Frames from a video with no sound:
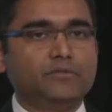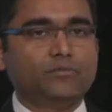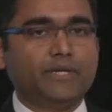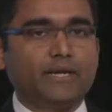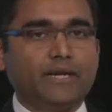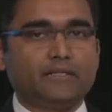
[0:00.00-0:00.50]

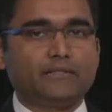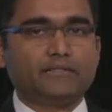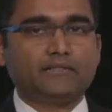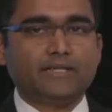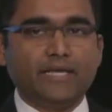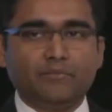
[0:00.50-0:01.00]
we had the
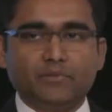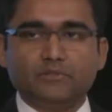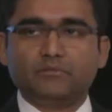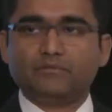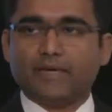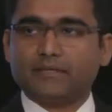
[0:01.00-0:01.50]

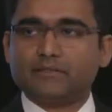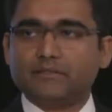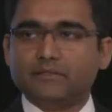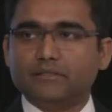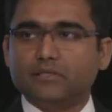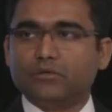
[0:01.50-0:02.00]
Sabin
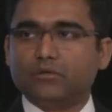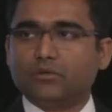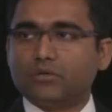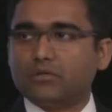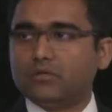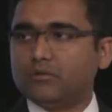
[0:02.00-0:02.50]
vaccine, the
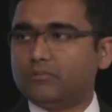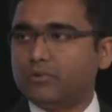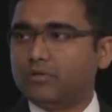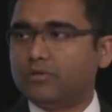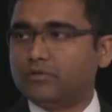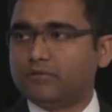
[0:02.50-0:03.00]
oral
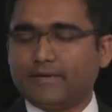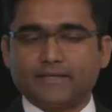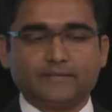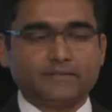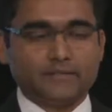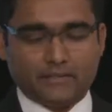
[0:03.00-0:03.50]
polio
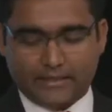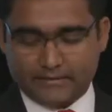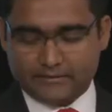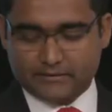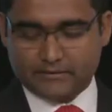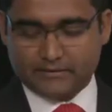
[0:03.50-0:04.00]
vaccine,
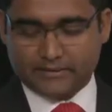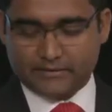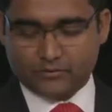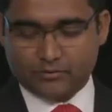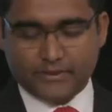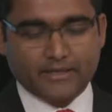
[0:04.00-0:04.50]
licensed
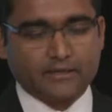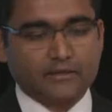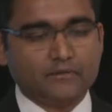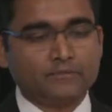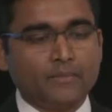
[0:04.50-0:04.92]
as well.